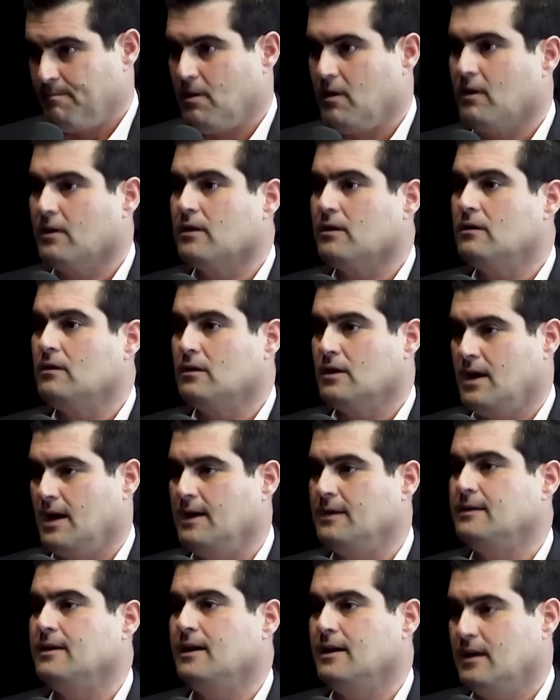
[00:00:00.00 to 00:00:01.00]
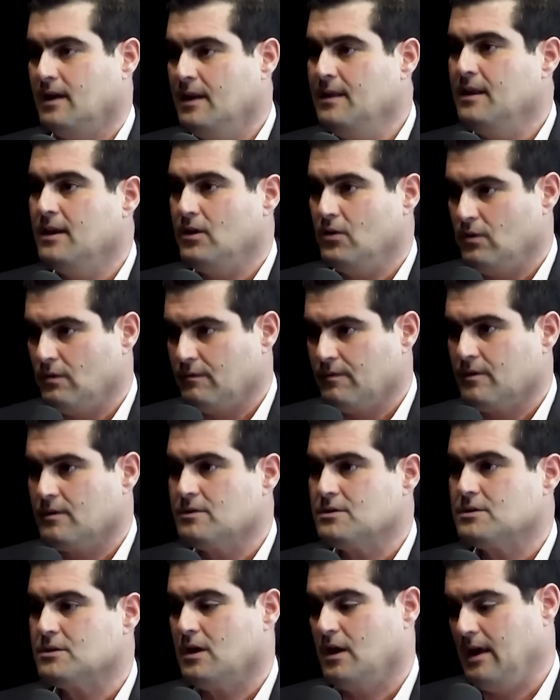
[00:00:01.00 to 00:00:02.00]
What's the particle content in the
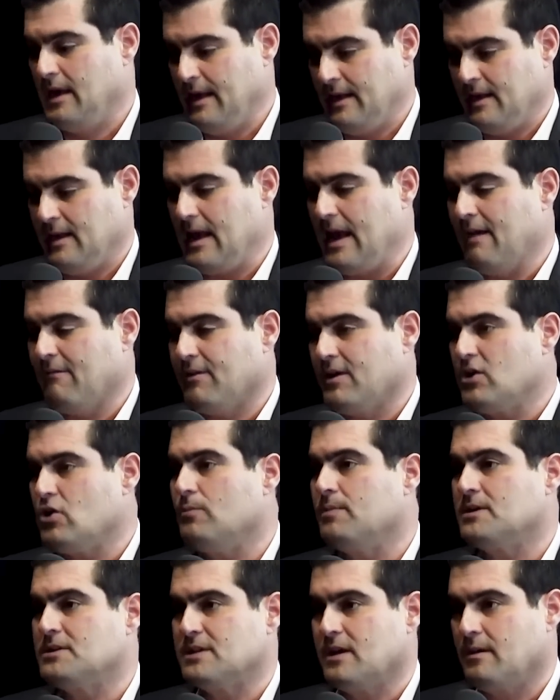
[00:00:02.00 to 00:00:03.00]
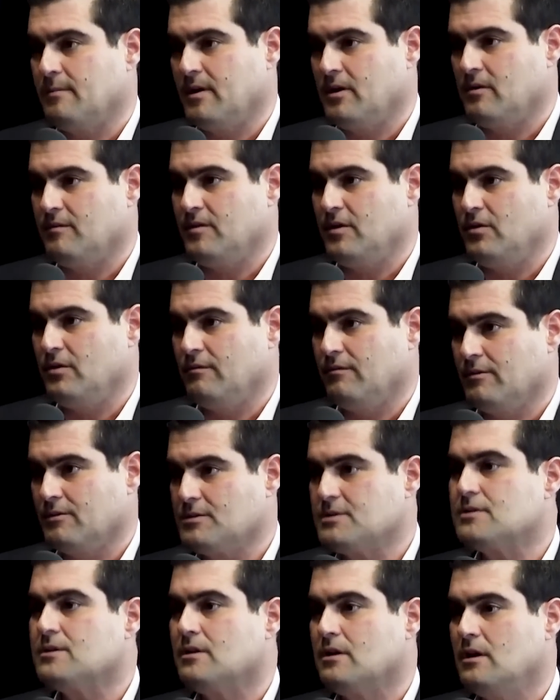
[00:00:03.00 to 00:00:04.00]
universe, in every cubic centimeter of the
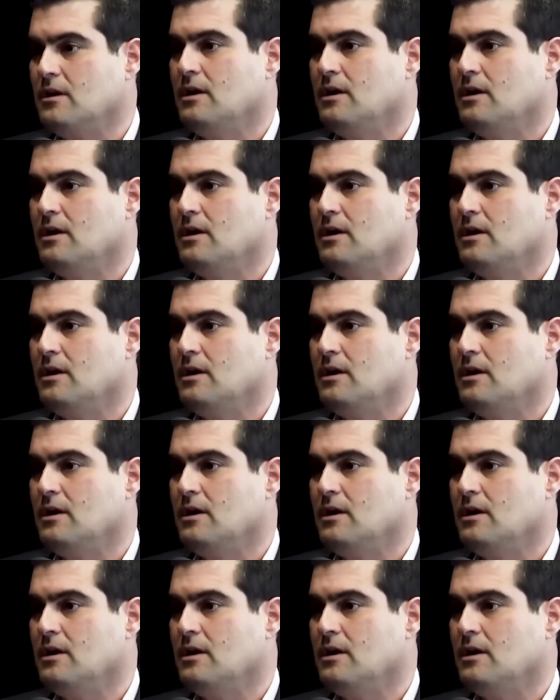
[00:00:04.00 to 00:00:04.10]
universe?